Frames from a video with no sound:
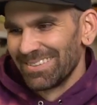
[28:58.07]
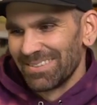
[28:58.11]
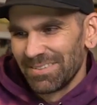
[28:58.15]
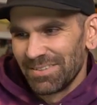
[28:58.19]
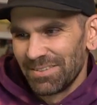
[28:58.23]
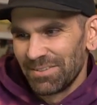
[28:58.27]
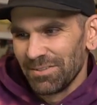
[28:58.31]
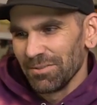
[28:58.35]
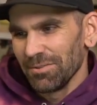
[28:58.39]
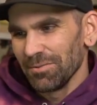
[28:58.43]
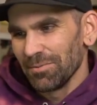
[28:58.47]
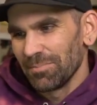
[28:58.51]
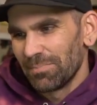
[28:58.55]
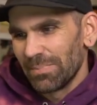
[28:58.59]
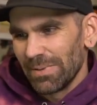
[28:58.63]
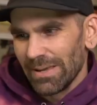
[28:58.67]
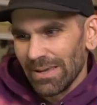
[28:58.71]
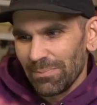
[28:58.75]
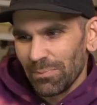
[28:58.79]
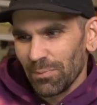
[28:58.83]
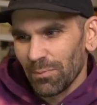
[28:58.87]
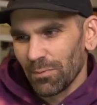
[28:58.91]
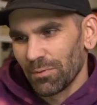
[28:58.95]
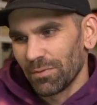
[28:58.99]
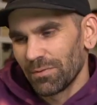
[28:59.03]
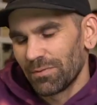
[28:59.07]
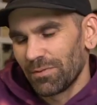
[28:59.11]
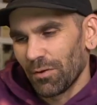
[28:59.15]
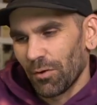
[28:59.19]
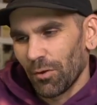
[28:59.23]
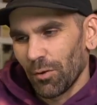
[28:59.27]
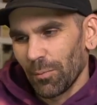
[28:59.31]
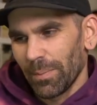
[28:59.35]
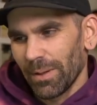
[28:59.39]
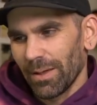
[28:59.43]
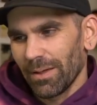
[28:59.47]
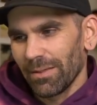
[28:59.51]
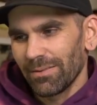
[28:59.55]
Dude, people, it's all
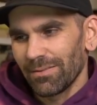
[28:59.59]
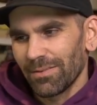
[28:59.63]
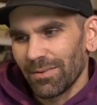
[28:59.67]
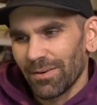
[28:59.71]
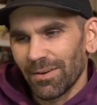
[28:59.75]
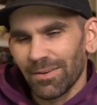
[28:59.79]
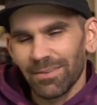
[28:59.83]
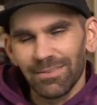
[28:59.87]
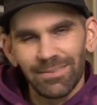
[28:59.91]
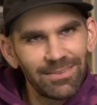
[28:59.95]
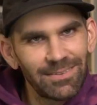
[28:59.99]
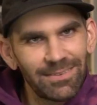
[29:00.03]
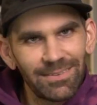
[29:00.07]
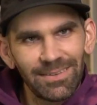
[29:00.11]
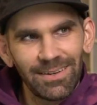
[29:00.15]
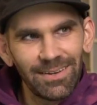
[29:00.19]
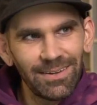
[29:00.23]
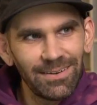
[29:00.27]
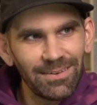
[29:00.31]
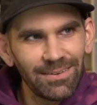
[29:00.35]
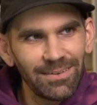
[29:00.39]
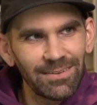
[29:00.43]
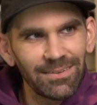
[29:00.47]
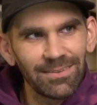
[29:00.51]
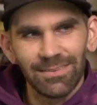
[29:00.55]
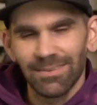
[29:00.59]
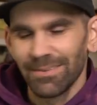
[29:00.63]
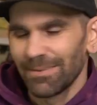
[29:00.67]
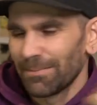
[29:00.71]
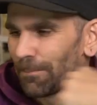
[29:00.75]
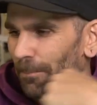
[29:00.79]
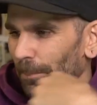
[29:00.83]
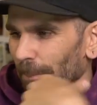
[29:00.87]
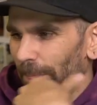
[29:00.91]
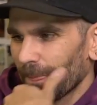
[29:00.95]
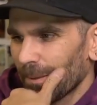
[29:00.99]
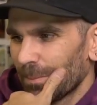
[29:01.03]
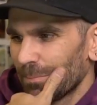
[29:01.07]
about socks and sandals.
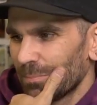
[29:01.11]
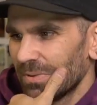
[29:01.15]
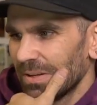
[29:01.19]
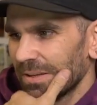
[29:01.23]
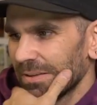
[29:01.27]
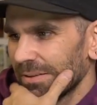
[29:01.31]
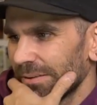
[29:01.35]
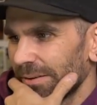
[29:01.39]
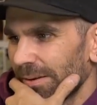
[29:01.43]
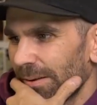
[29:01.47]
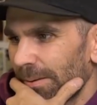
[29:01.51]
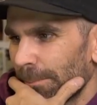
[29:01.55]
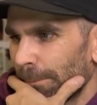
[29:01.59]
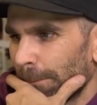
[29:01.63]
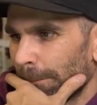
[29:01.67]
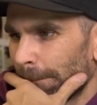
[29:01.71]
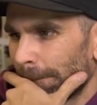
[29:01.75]
I'm telling you.